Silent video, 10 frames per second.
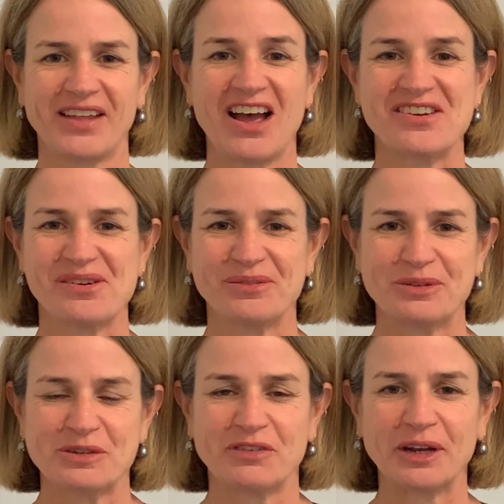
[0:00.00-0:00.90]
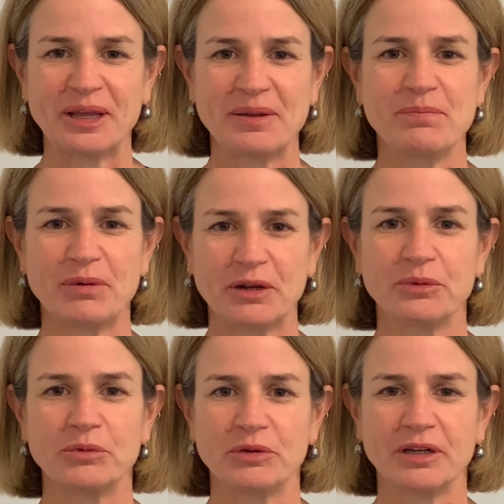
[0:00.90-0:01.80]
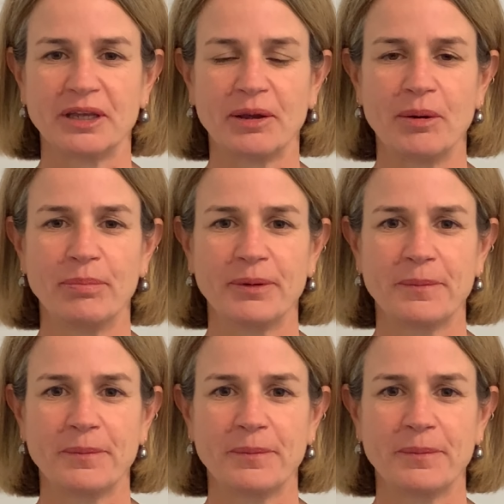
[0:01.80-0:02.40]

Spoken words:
I know it looks funny, but it will really help.